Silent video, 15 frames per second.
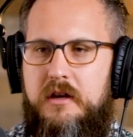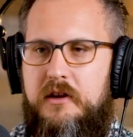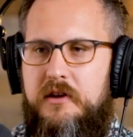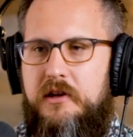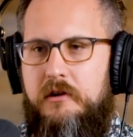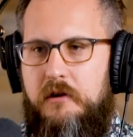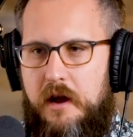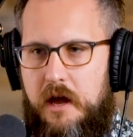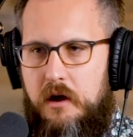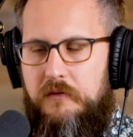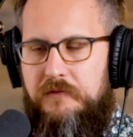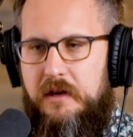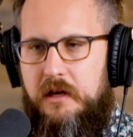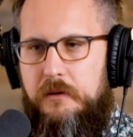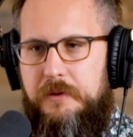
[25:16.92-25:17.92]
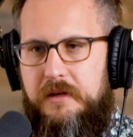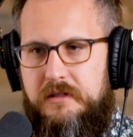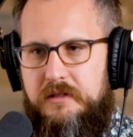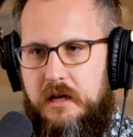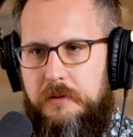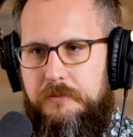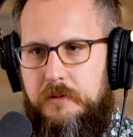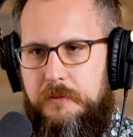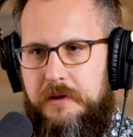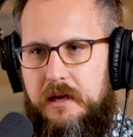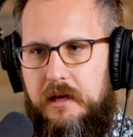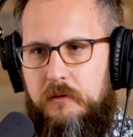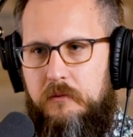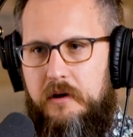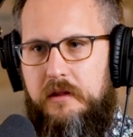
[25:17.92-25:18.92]
your AOV to be set up to
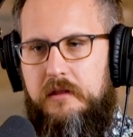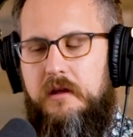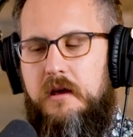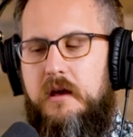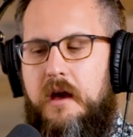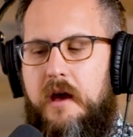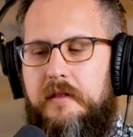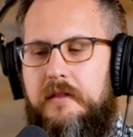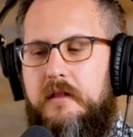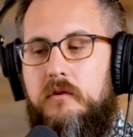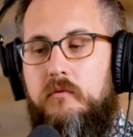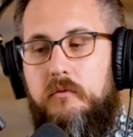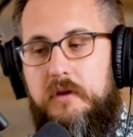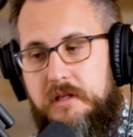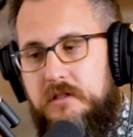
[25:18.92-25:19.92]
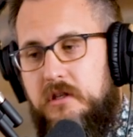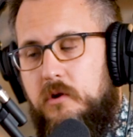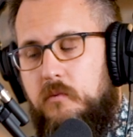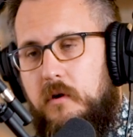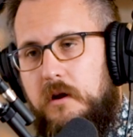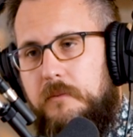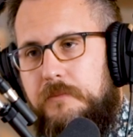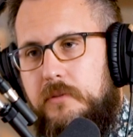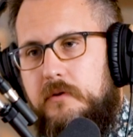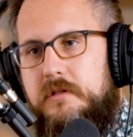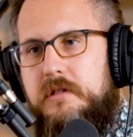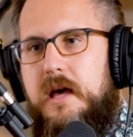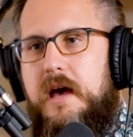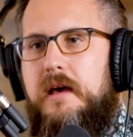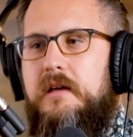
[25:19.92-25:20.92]
begin with. And then the reason you want to boost
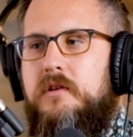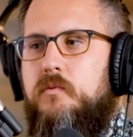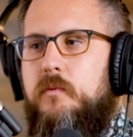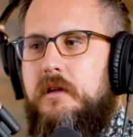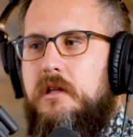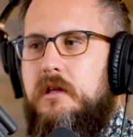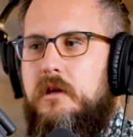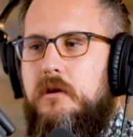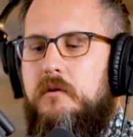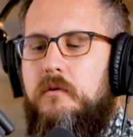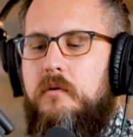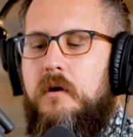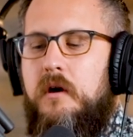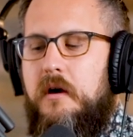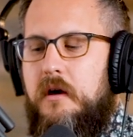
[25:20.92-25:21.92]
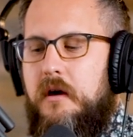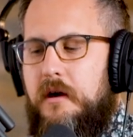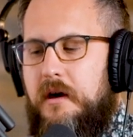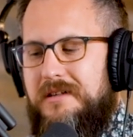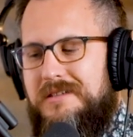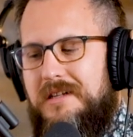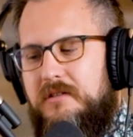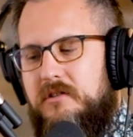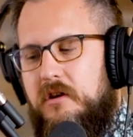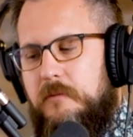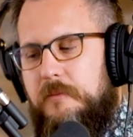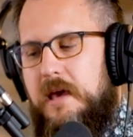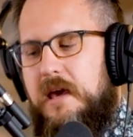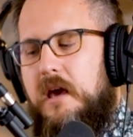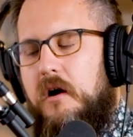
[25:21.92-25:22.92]
that is when you essentially are
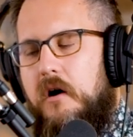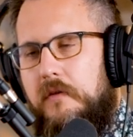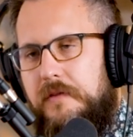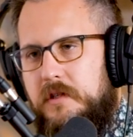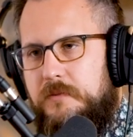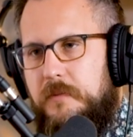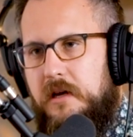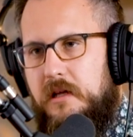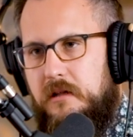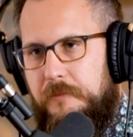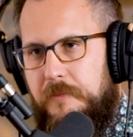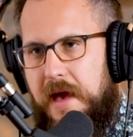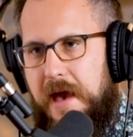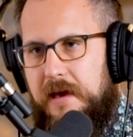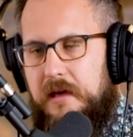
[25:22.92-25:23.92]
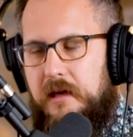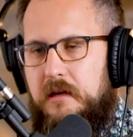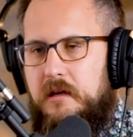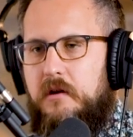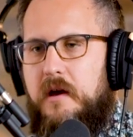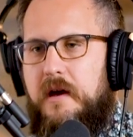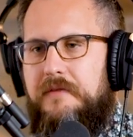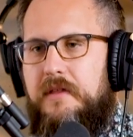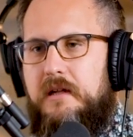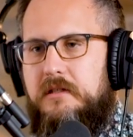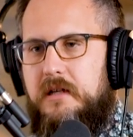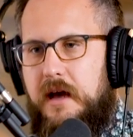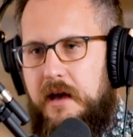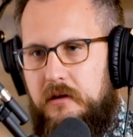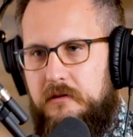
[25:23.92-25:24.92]
making all this money in the back end and you have that
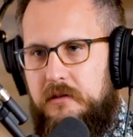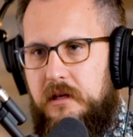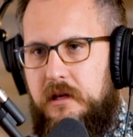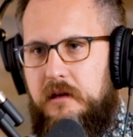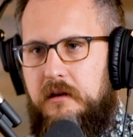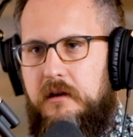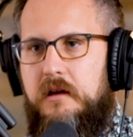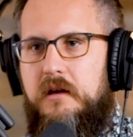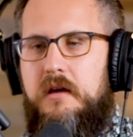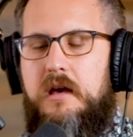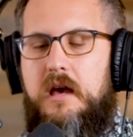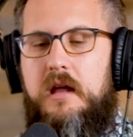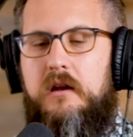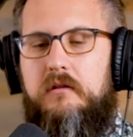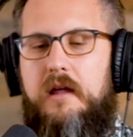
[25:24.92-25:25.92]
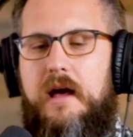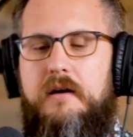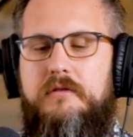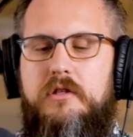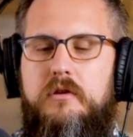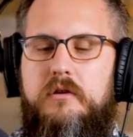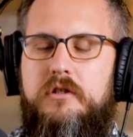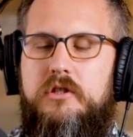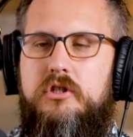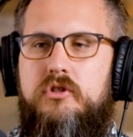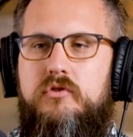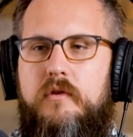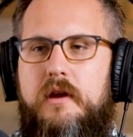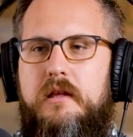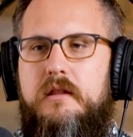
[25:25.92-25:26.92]
dialed in, it allows you to
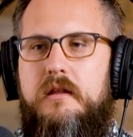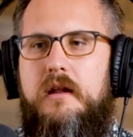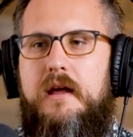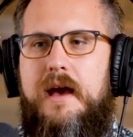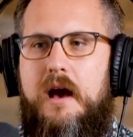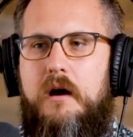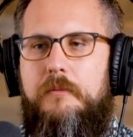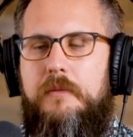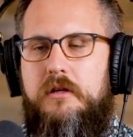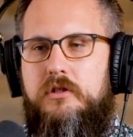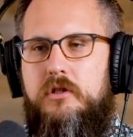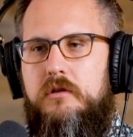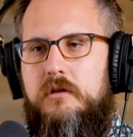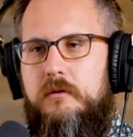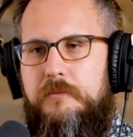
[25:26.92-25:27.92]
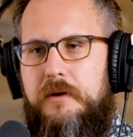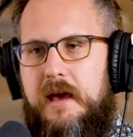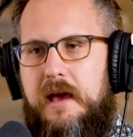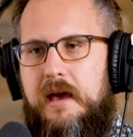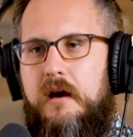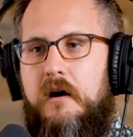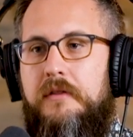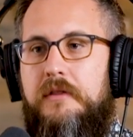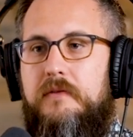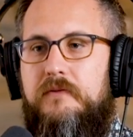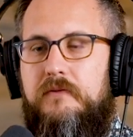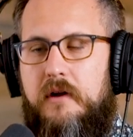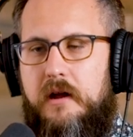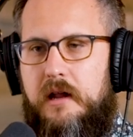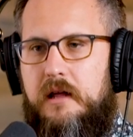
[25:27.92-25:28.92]
strengthen how much you could pay on the
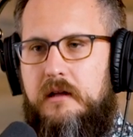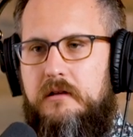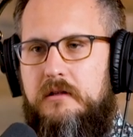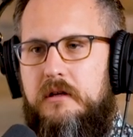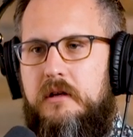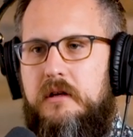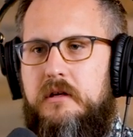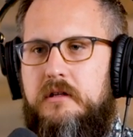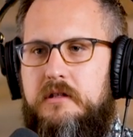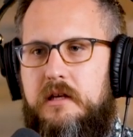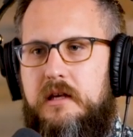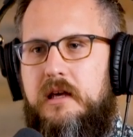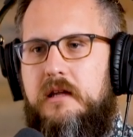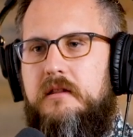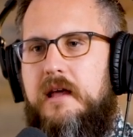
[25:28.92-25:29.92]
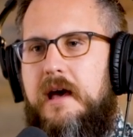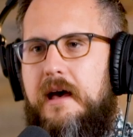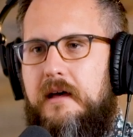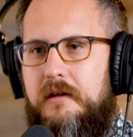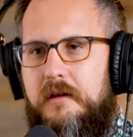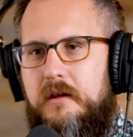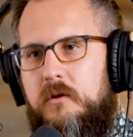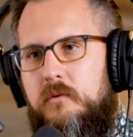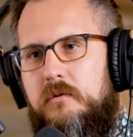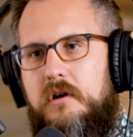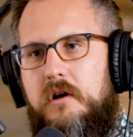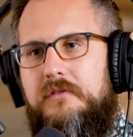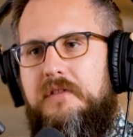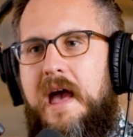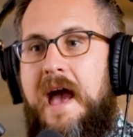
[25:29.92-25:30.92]
front end to get that we'll
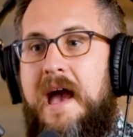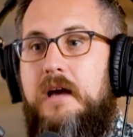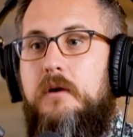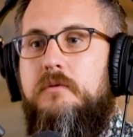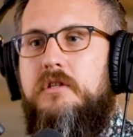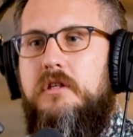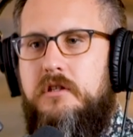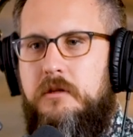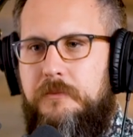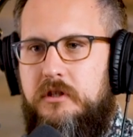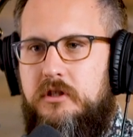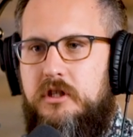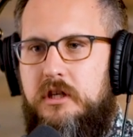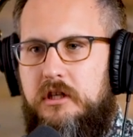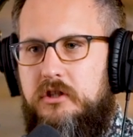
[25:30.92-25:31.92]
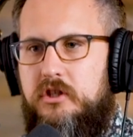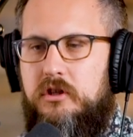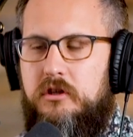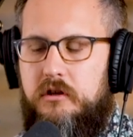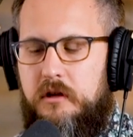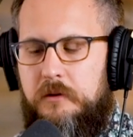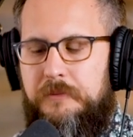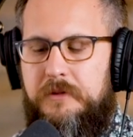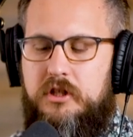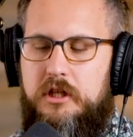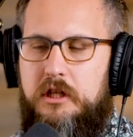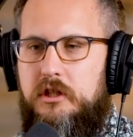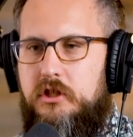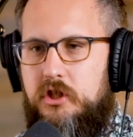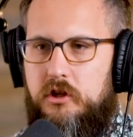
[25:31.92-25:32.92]
call it the acquisition mm-hmm. machine churn, uh,
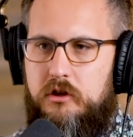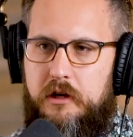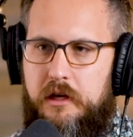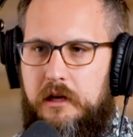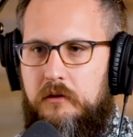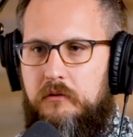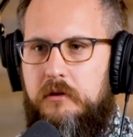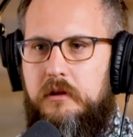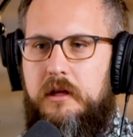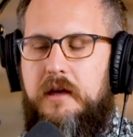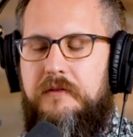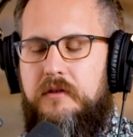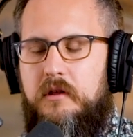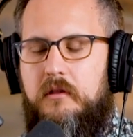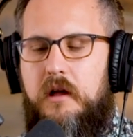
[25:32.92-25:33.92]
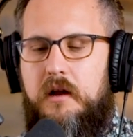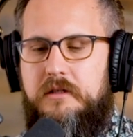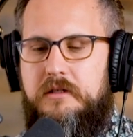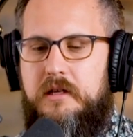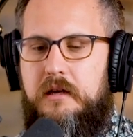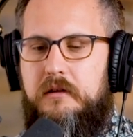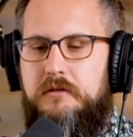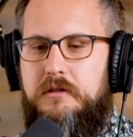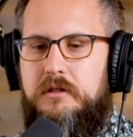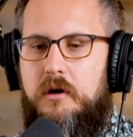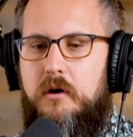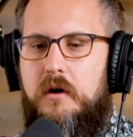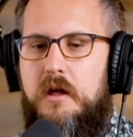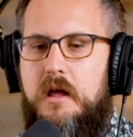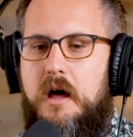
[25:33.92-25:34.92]
machine churning and really giving a lot of sales.
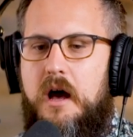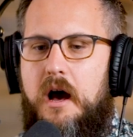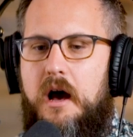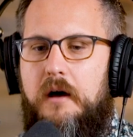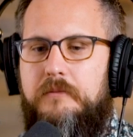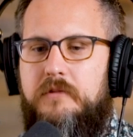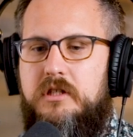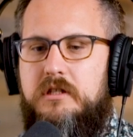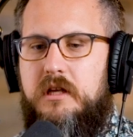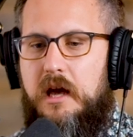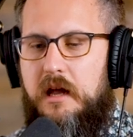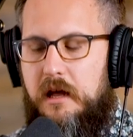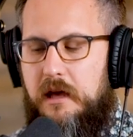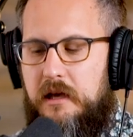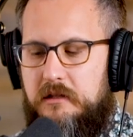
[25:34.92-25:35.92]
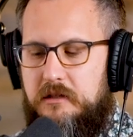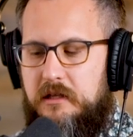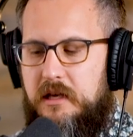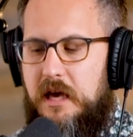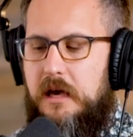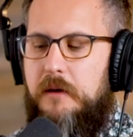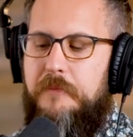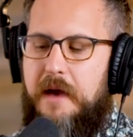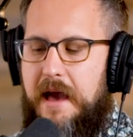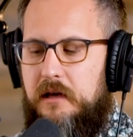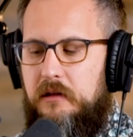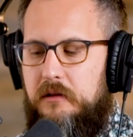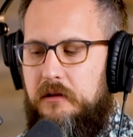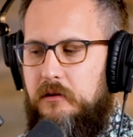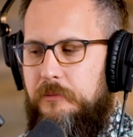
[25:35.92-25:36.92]
So um, just kind of I guess kick it back a
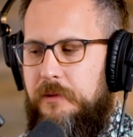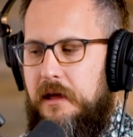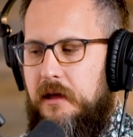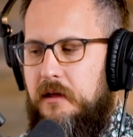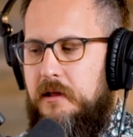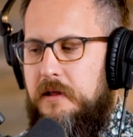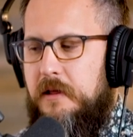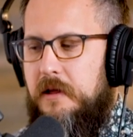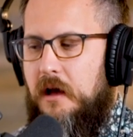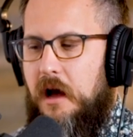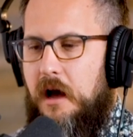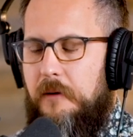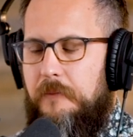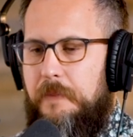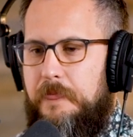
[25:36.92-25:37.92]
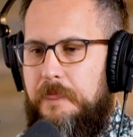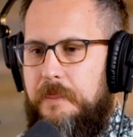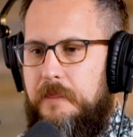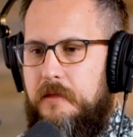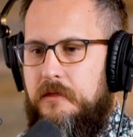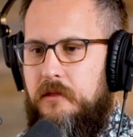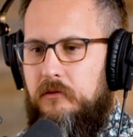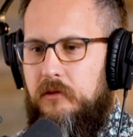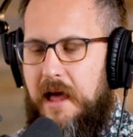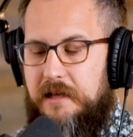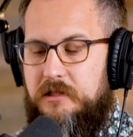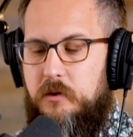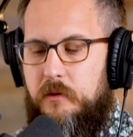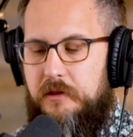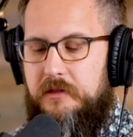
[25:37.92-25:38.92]
little bit. Um, the
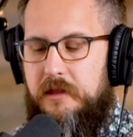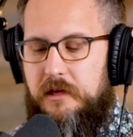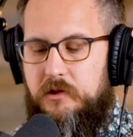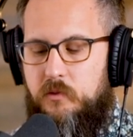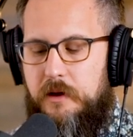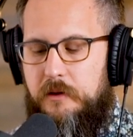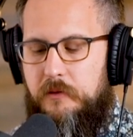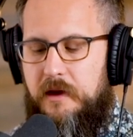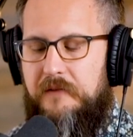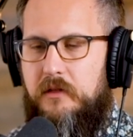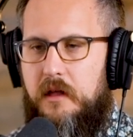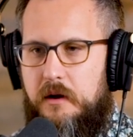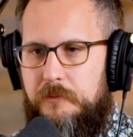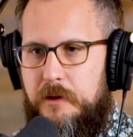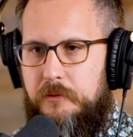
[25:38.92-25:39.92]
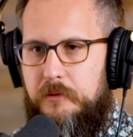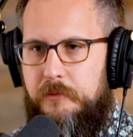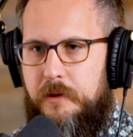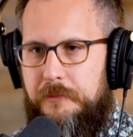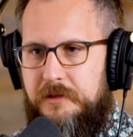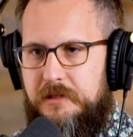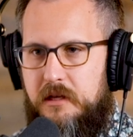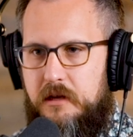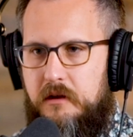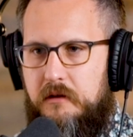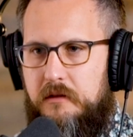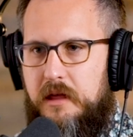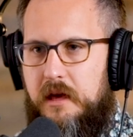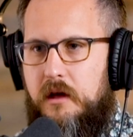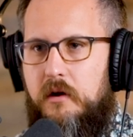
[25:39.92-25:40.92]
last thing I want to think is we, we have a lot of people that might be sitting here
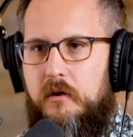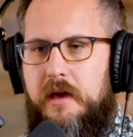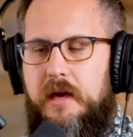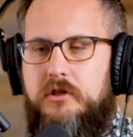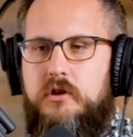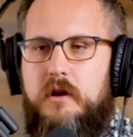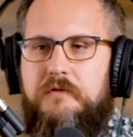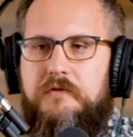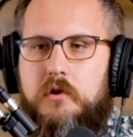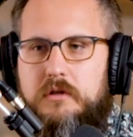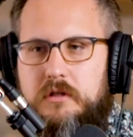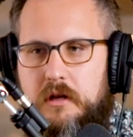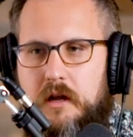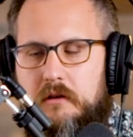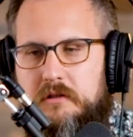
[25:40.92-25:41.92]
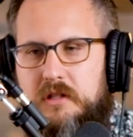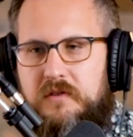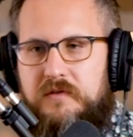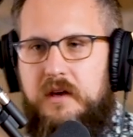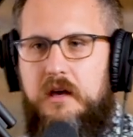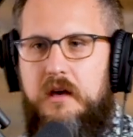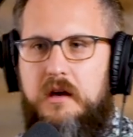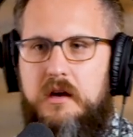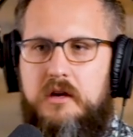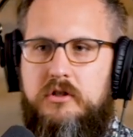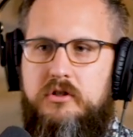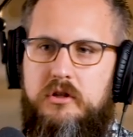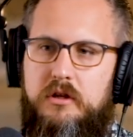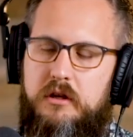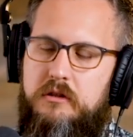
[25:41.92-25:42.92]
thinking, okay, should I focus on LTV?
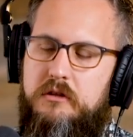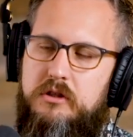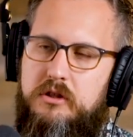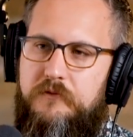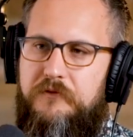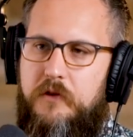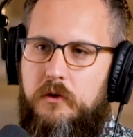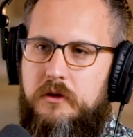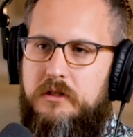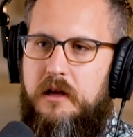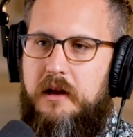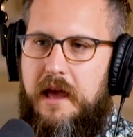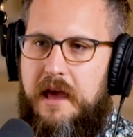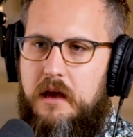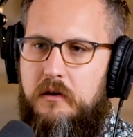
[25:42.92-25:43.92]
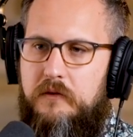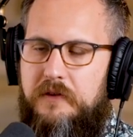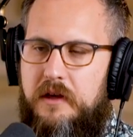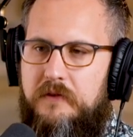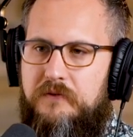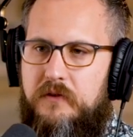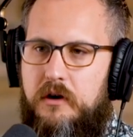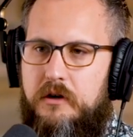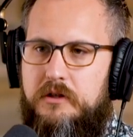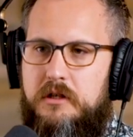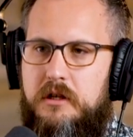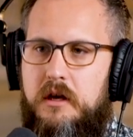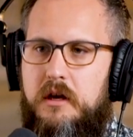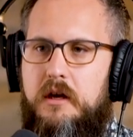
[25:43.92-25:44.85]
Should I focus on AOV first?